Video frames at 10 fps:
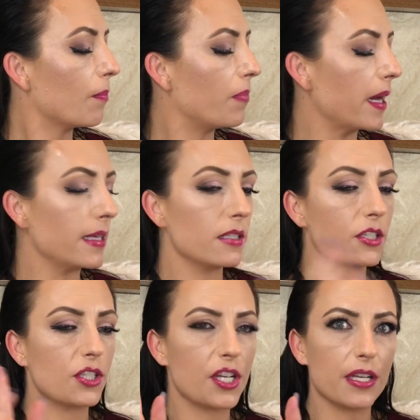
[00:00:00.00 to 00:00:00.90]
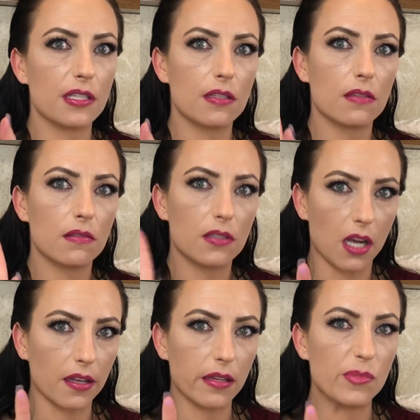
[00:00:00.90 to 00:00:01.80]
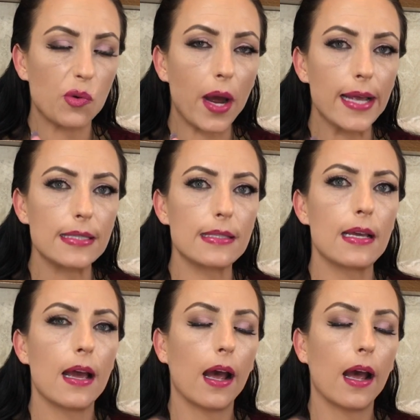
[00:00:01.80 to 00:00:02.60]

But she has stocked them twice,